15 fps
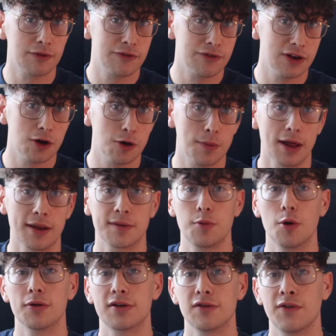film at
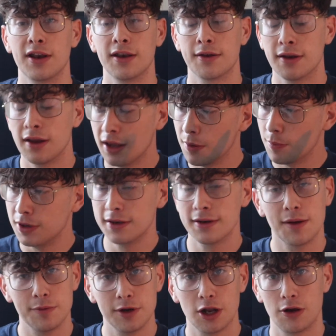sports events, please
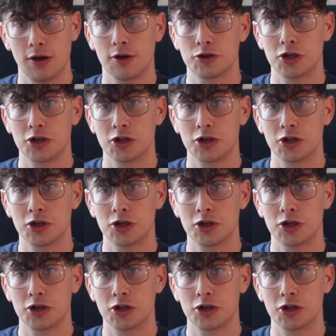let me know. I'll